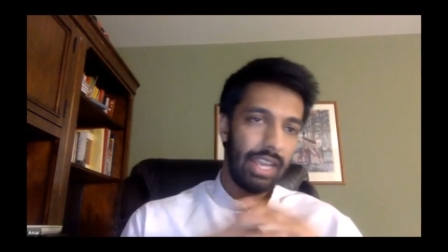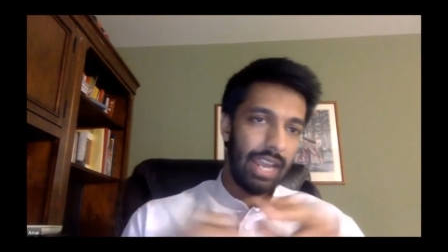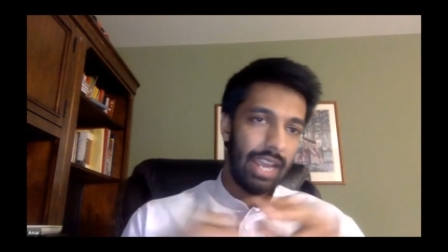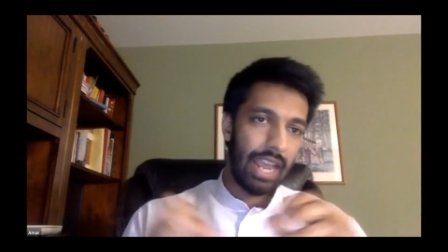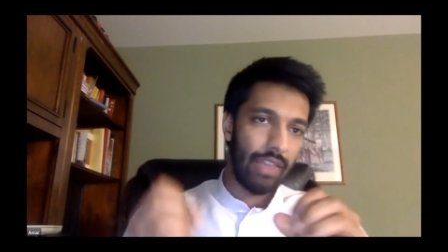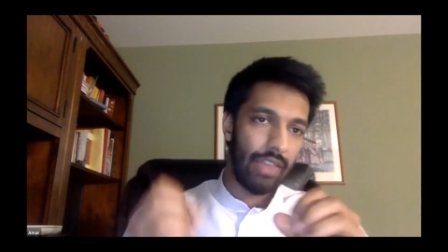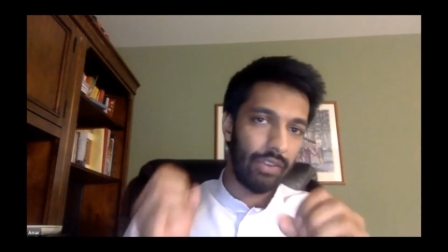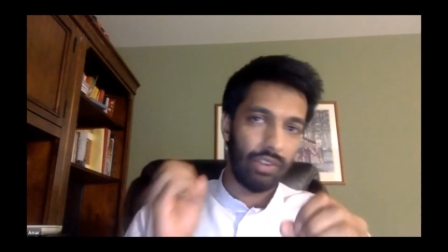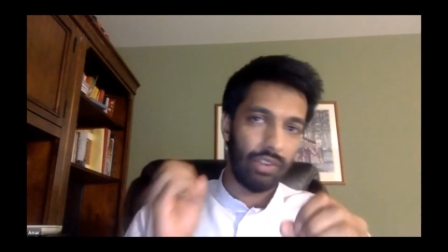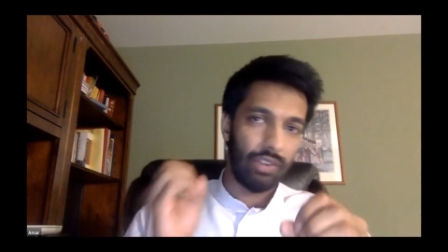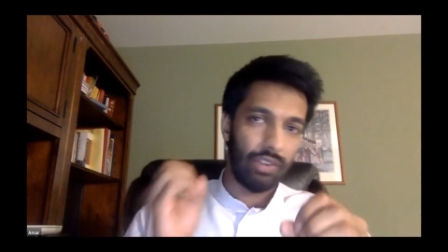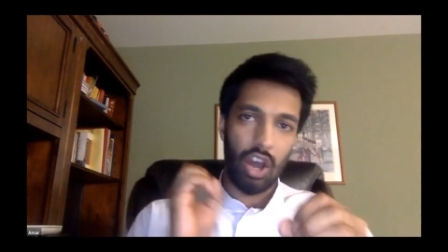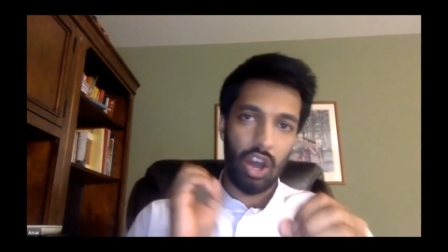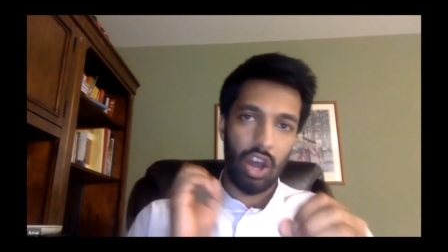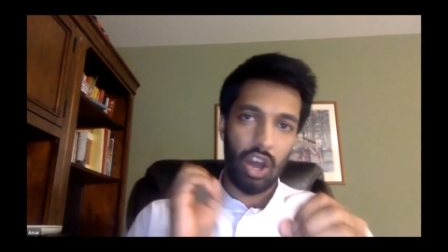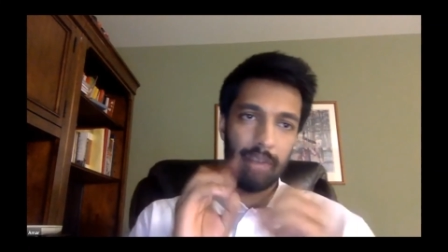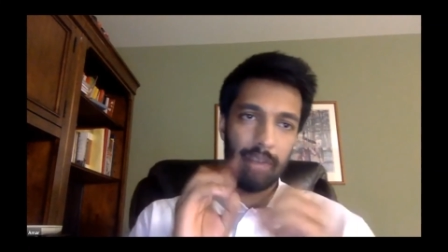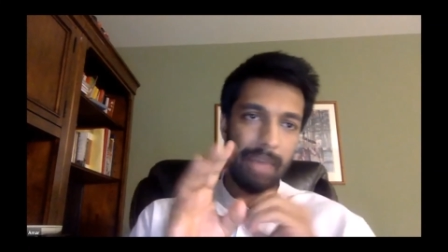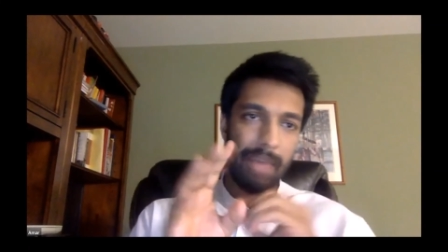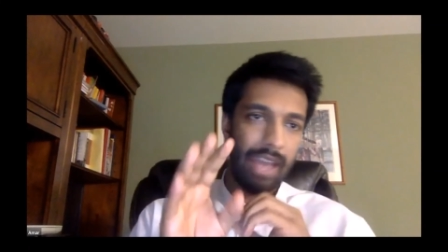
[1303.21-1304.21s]
And there's an
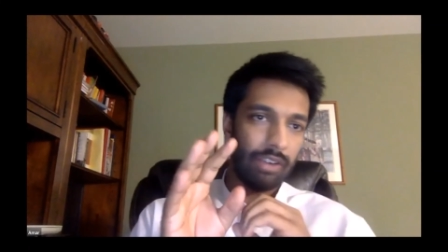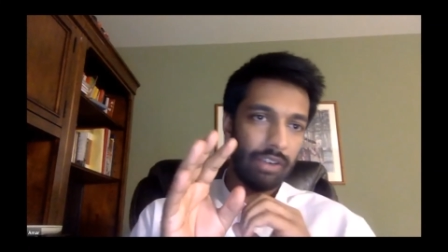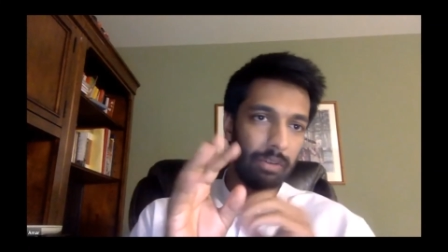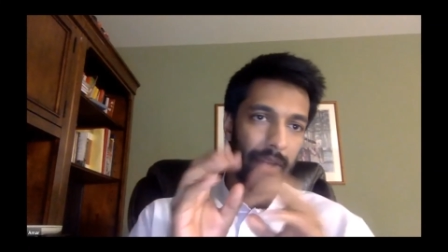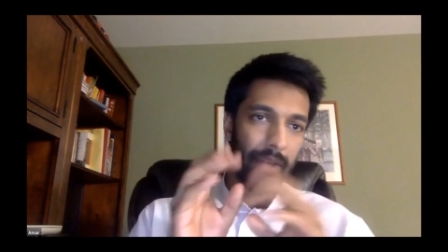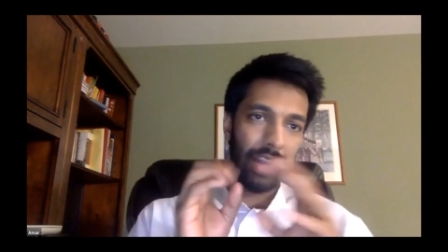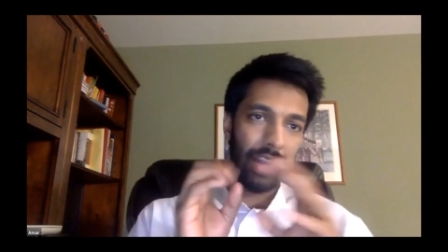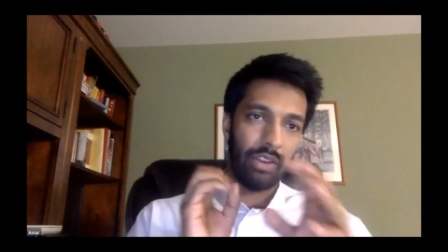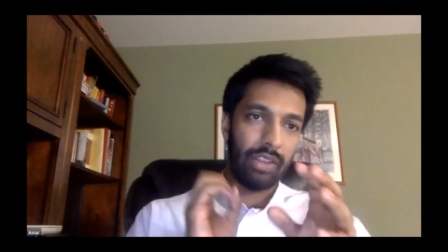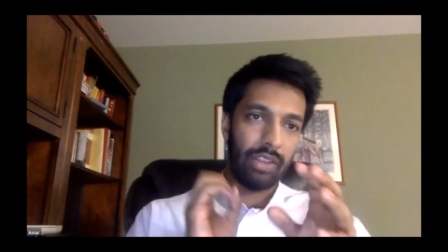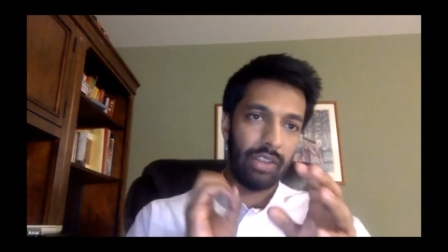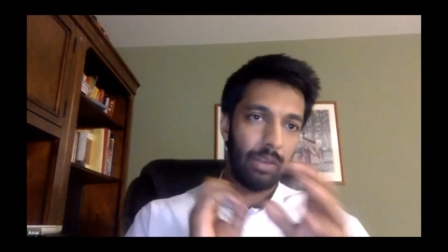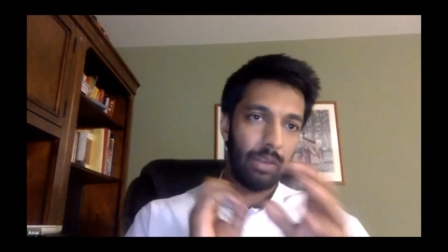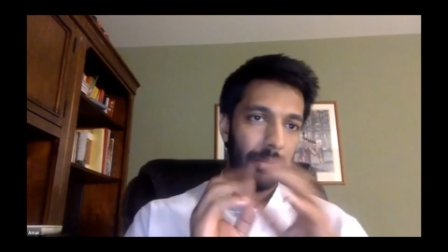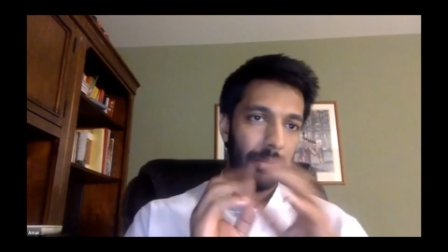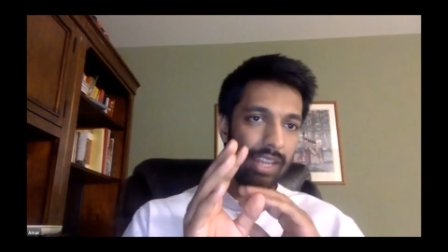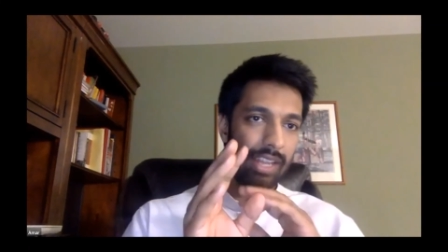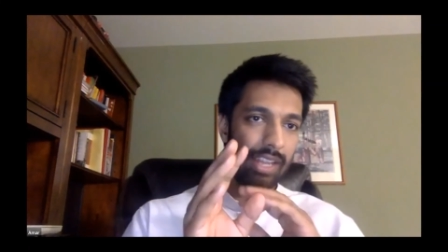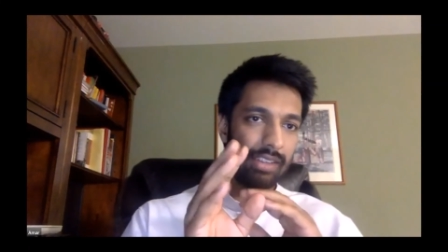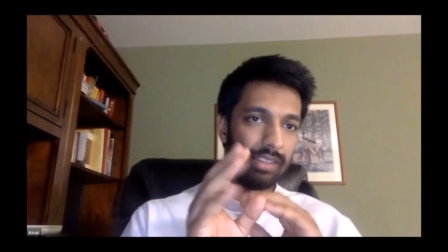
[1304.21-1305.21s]
automatic reminder that will be
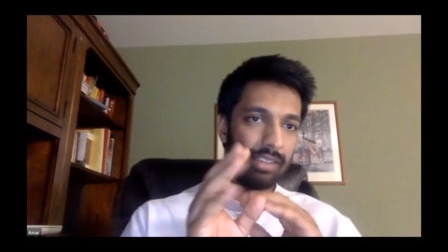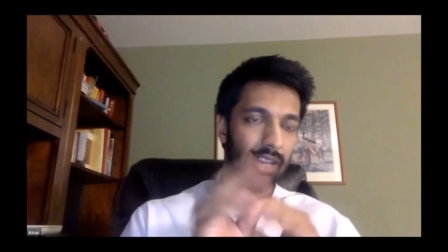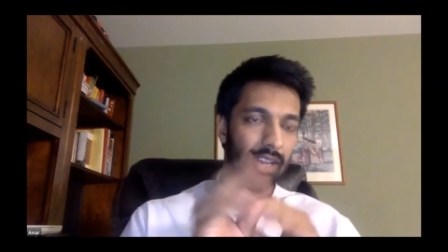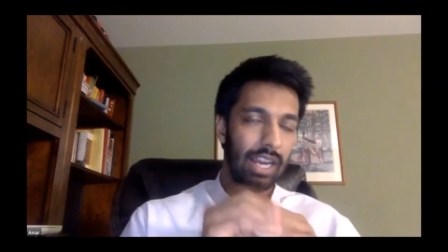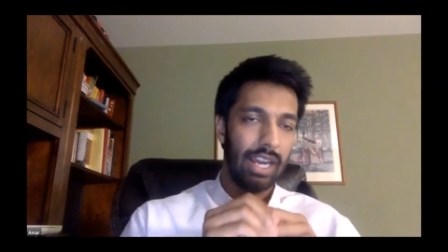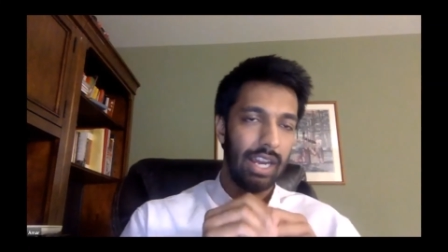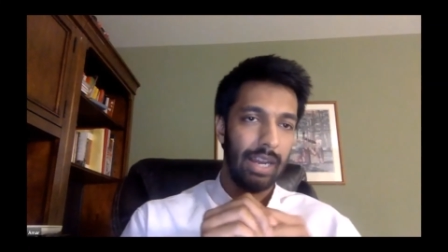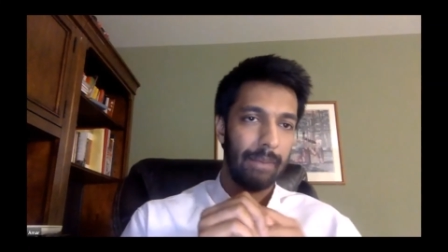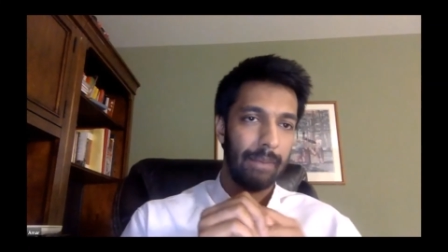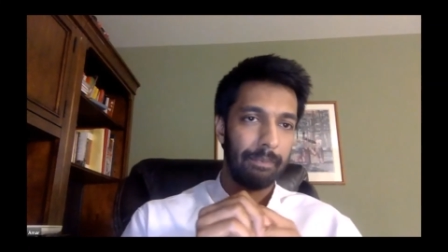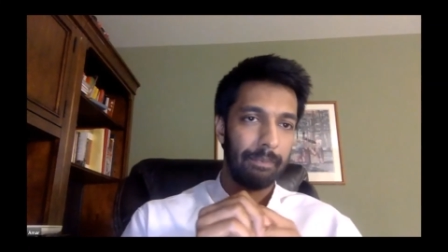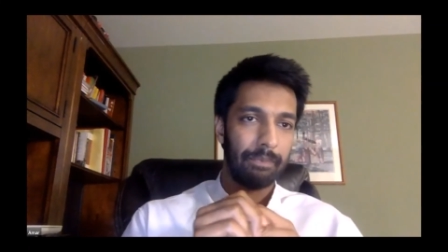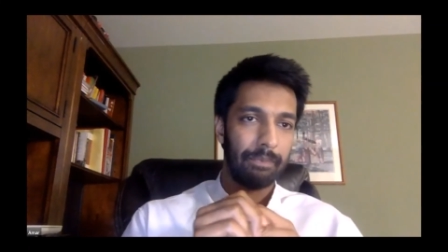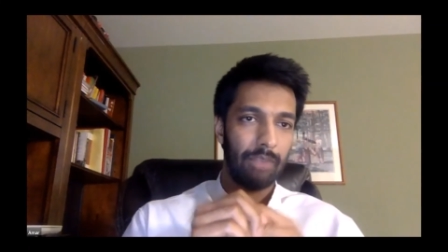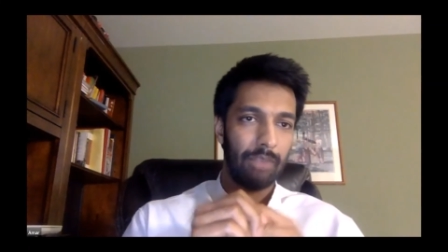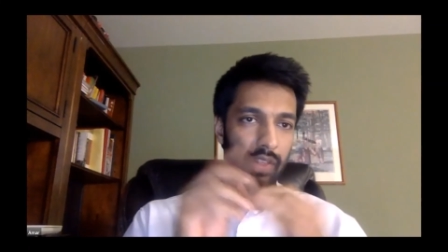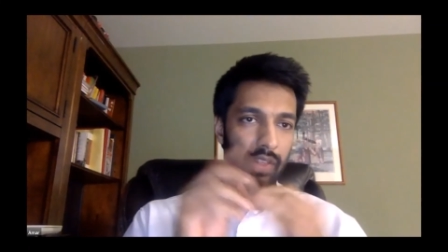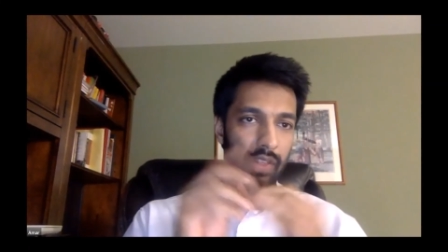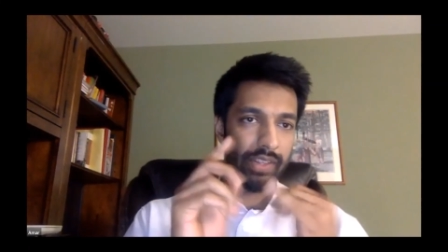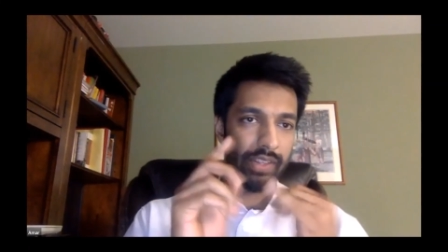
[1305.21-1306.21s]
sent um,
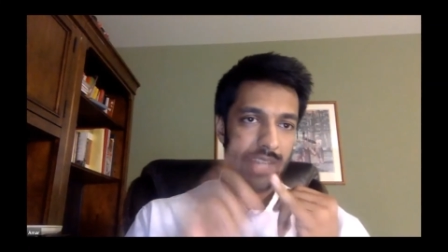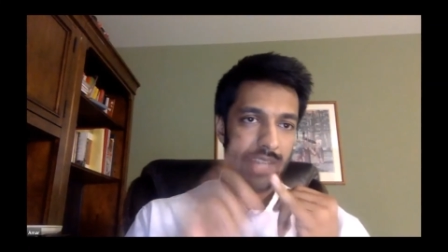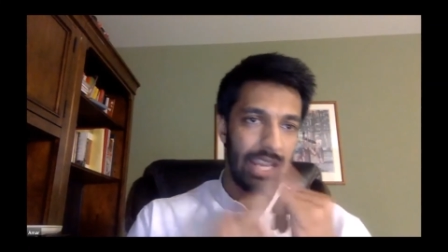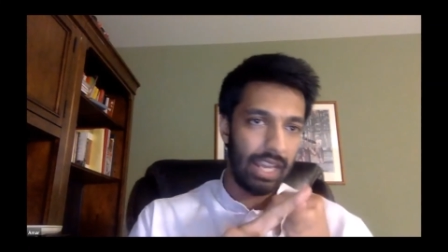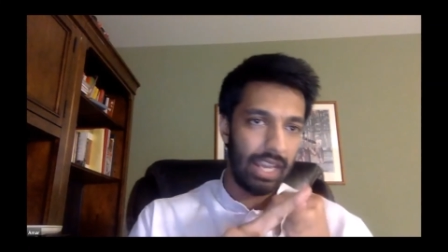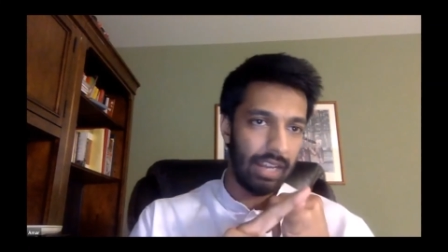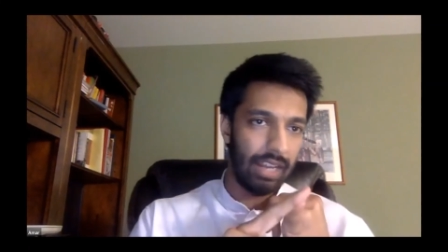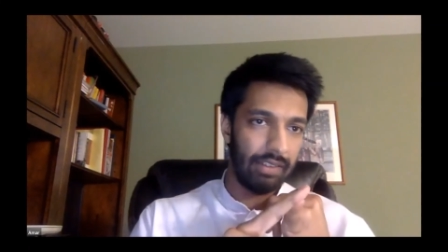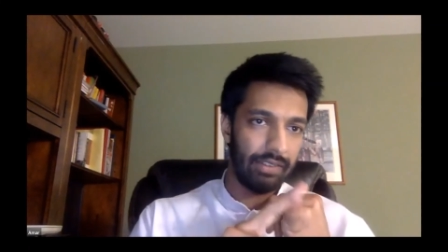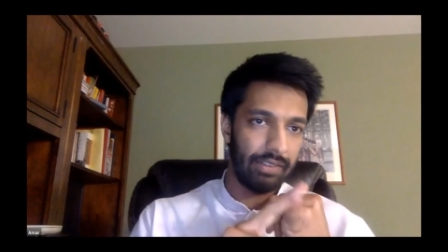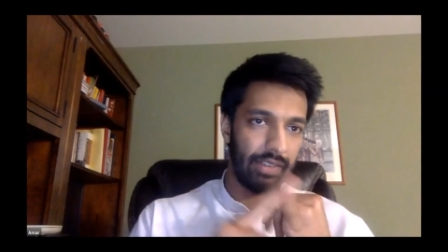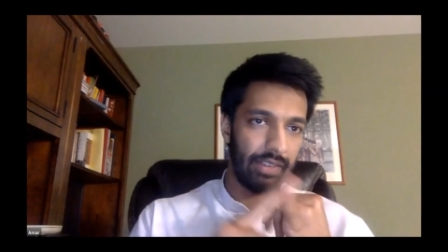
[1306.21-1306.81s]
on the day of